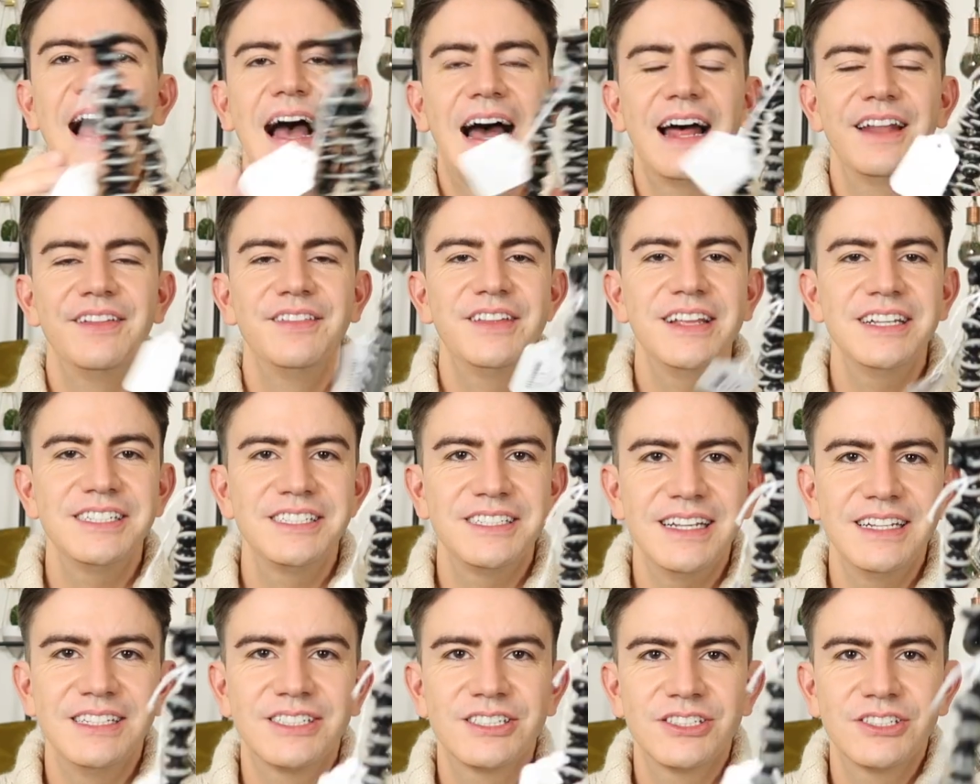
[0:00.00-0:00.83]
And this
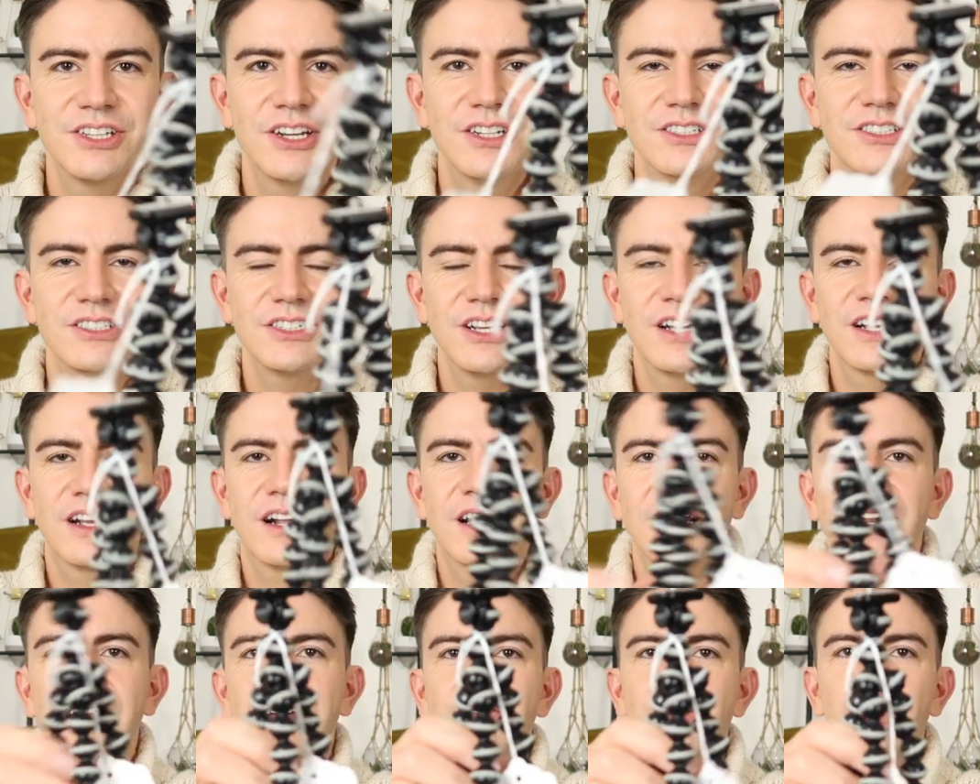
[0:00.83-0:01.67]
is such a
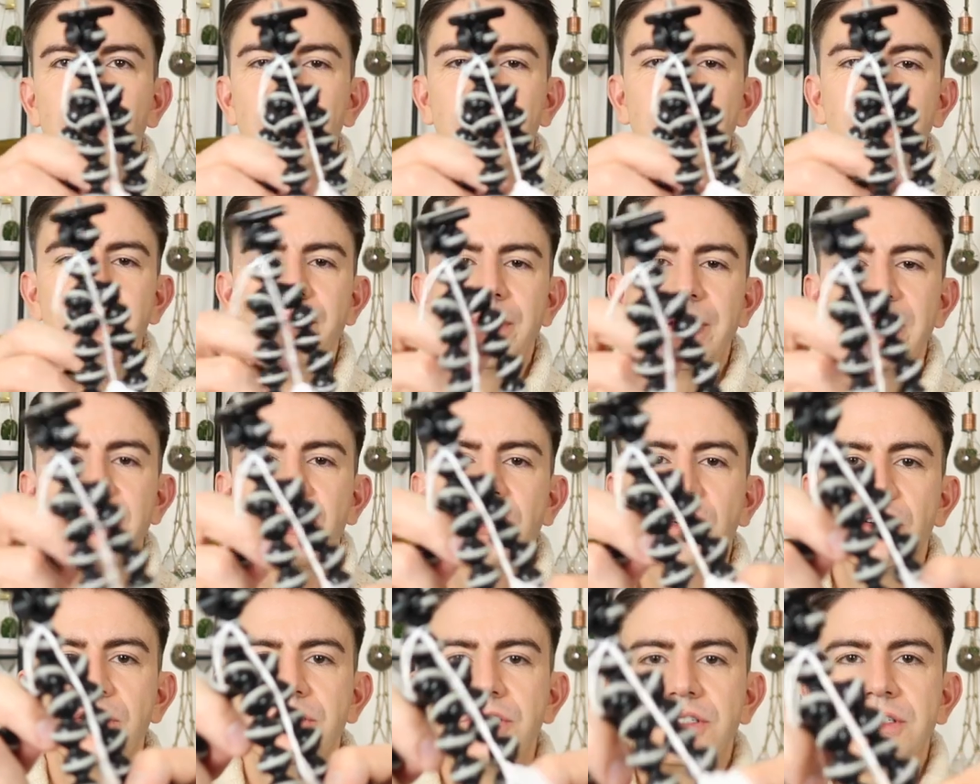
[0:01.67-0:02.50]
clever one
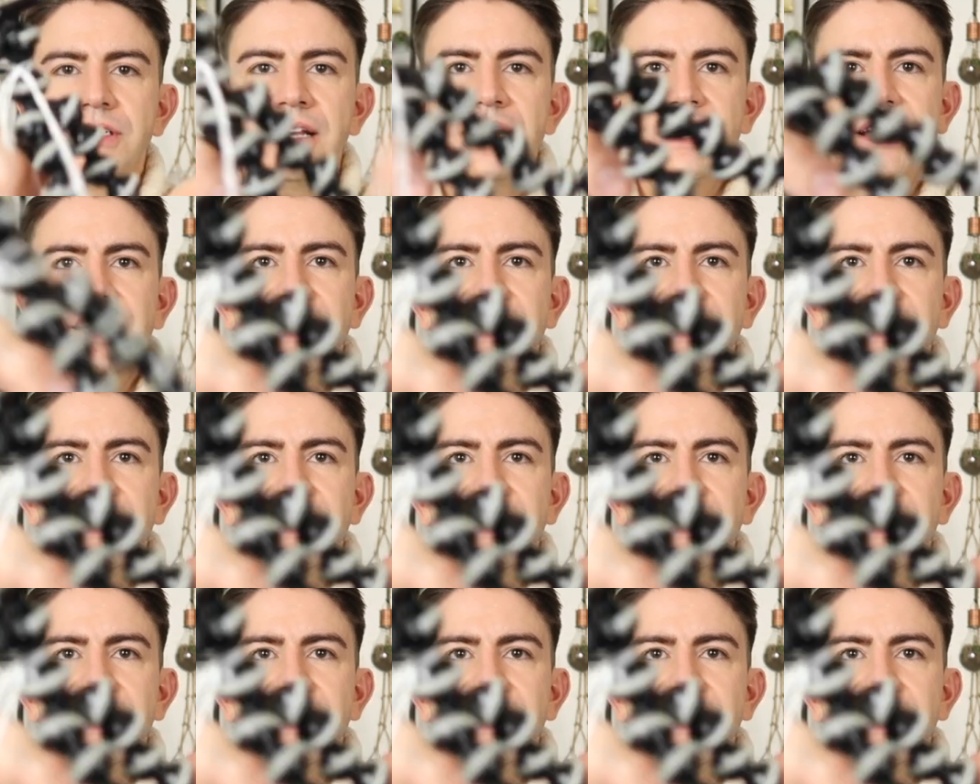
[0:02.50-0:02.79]
because